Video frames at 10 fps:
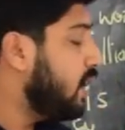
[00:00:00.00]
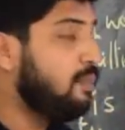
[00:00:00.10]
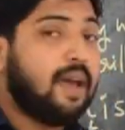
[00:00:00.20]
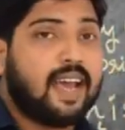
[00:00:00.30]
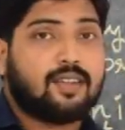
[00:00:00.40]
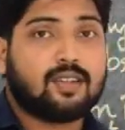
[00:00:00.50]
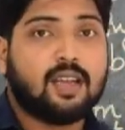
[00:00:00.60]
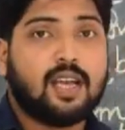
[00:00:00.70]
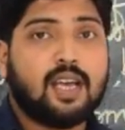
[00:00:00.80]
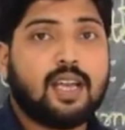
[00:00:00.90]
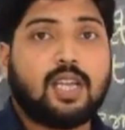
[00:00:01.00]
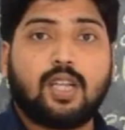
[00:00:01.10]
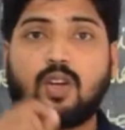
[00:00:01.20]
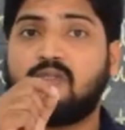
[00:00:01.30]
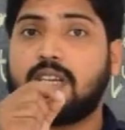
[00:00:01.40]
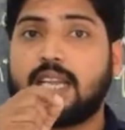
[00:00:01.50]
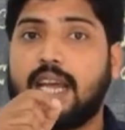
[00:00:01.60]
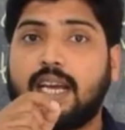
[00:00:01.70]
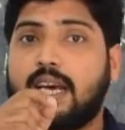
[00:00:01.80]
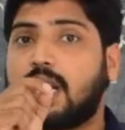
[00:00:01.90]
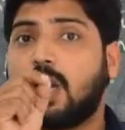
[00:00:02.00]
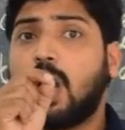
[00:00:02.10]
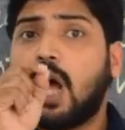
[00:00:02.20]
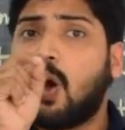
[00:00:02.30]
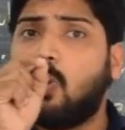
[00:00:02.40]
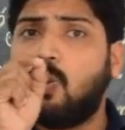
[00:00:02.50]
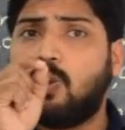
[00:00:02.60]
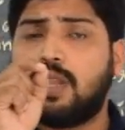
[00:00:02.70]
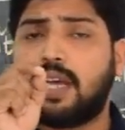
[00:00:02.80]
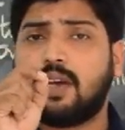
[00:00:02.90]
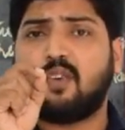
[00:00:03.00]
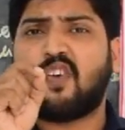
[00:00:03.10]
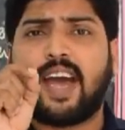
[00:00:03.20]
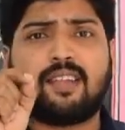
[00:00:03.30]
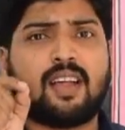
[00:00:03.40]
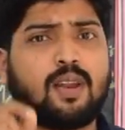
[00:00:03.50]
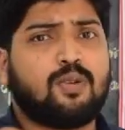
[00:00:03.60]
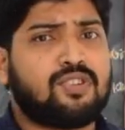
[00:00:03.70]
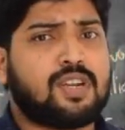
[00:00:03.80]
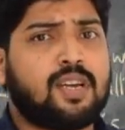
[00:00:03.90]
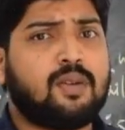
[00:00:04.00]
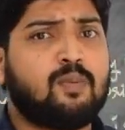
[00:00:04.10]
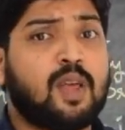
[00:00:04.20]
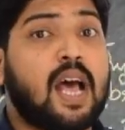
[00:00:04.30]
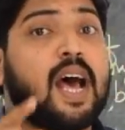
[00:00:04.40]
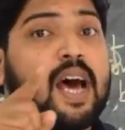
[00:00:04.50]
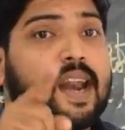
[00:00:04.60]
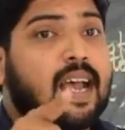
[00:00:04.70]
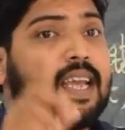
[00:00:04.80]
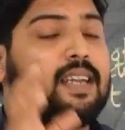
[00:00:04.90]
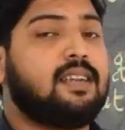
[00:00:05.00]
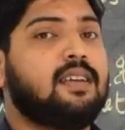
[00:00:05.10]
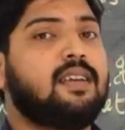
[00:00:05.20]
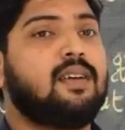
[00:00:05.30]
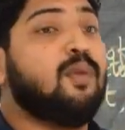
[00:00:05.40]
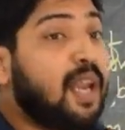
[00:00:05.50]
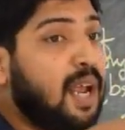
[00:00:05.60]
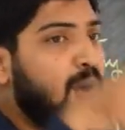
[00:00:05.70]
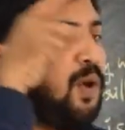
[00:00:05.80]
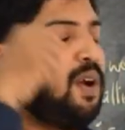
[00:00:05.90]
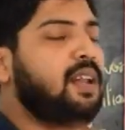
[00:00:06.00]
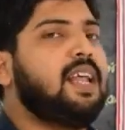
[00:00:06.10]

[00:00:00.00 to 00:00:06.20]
Bangs, teeth of the tiger. How the fangs are used? Right. Very good.